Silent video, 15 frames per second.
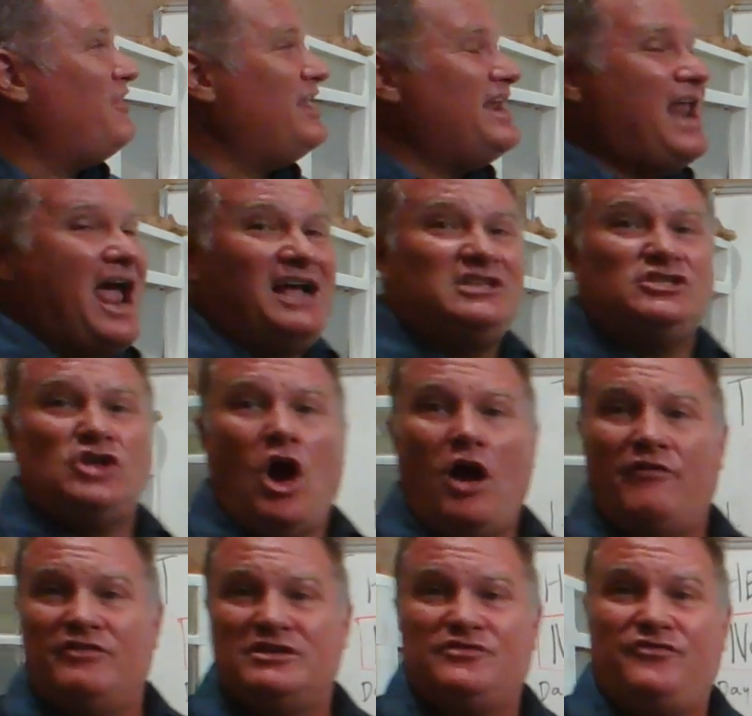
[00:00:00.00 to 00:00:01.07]
next
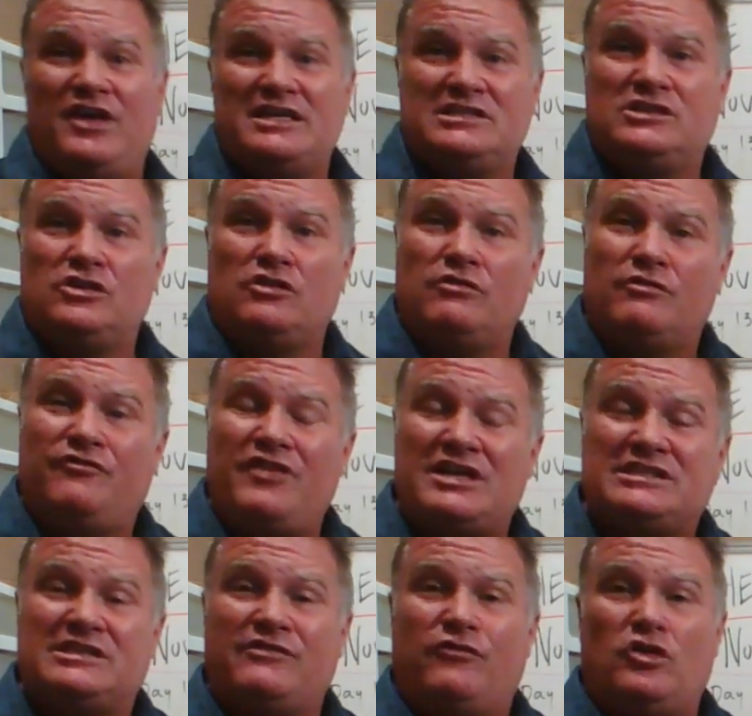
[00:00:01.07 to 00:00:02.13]
harvest
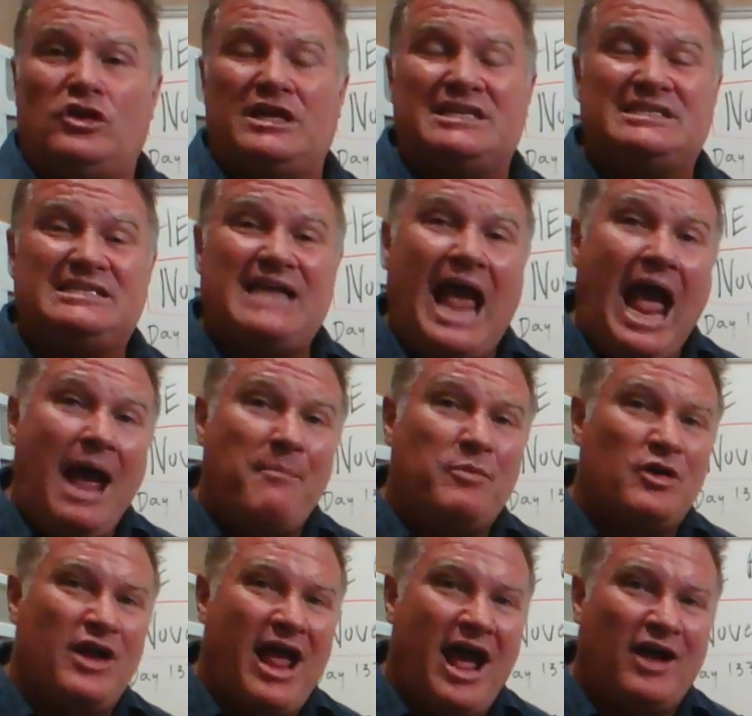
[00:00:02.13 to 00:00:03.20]
festival is
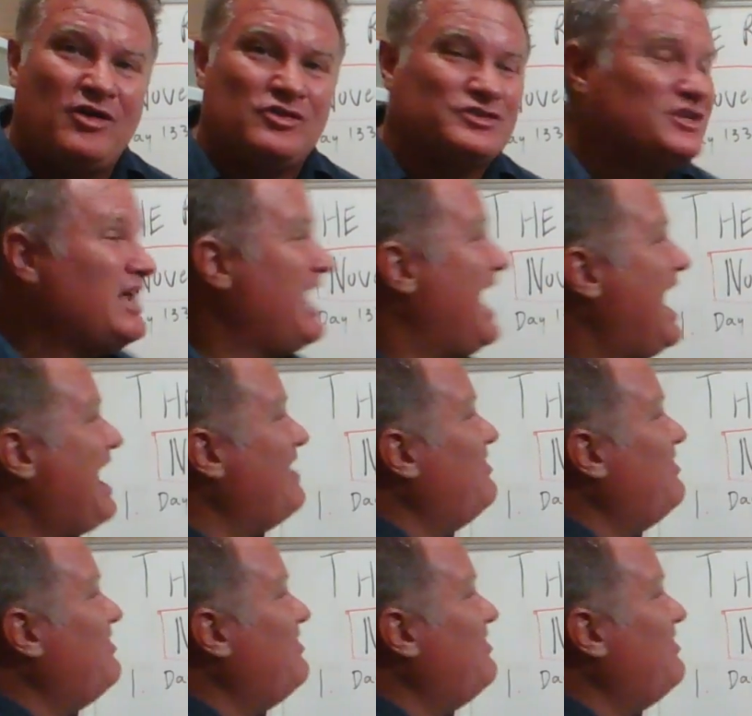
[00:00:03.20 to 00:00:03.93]
Tabernacles, and